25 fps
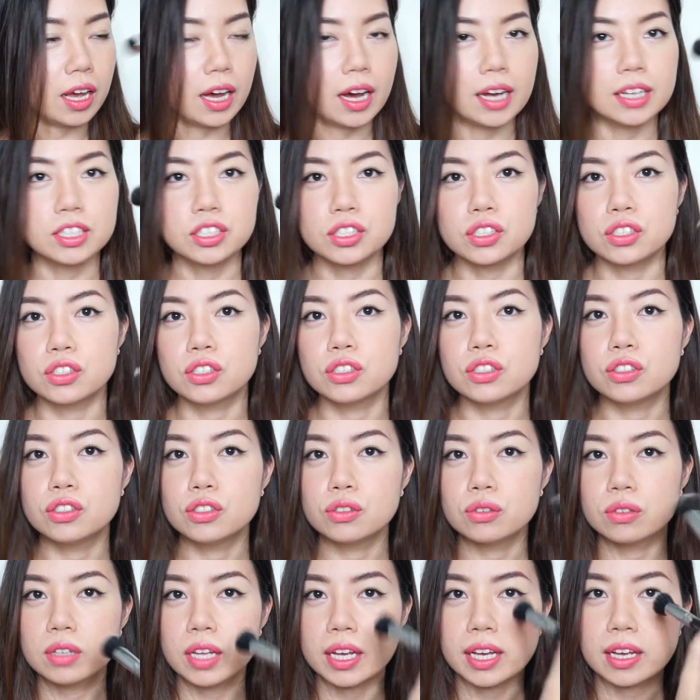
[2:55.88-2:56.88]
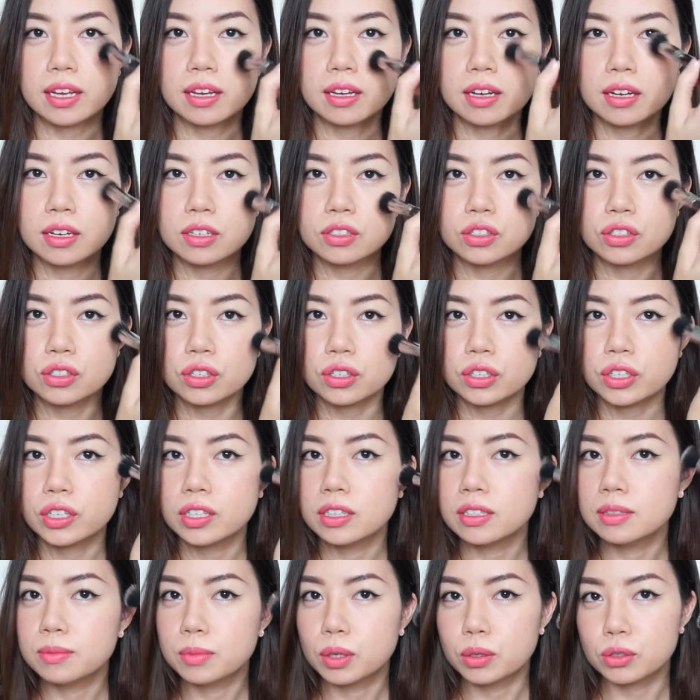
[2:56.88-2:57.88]
I just do like a
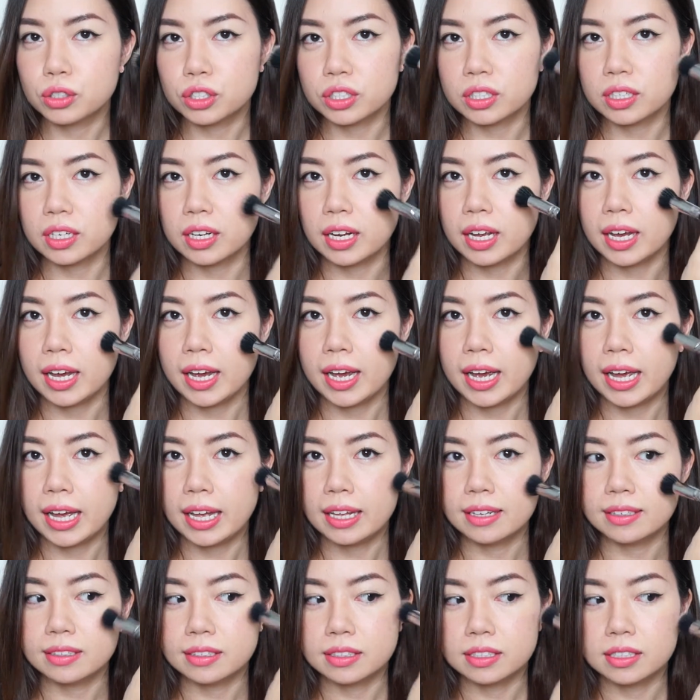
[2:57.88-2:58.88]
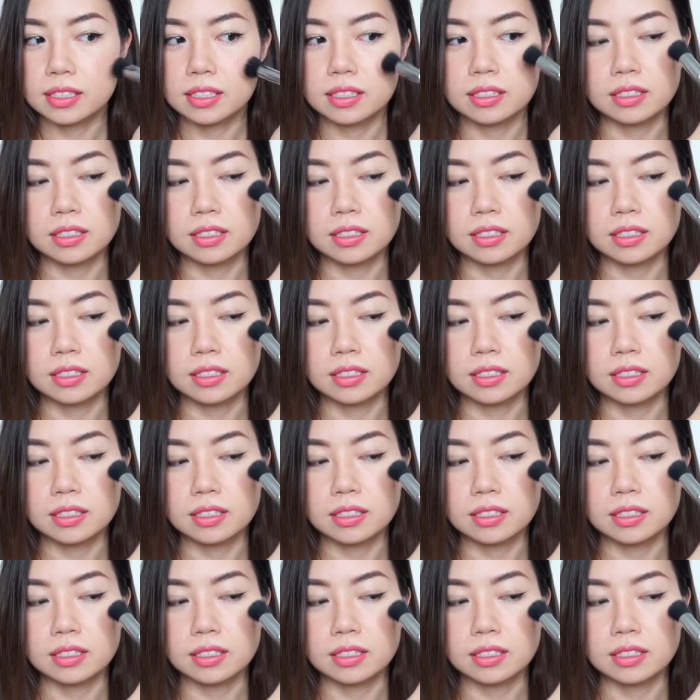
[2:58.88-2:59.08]
circular motion and